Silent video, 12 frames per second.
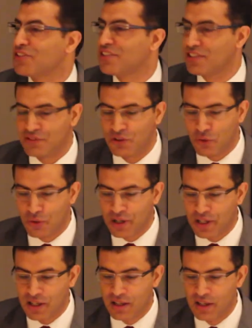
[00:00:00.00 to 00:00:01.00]
Stephen
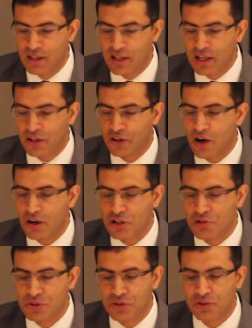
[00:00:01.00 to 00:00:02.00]
Corey, an
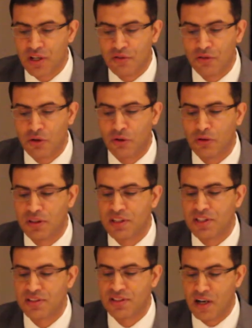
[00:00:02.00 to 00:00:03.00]
acknowledgement today for all
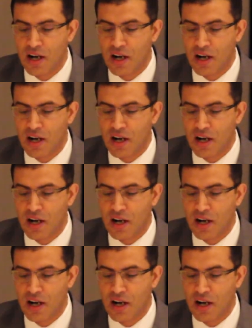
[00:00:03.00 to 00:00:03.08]
his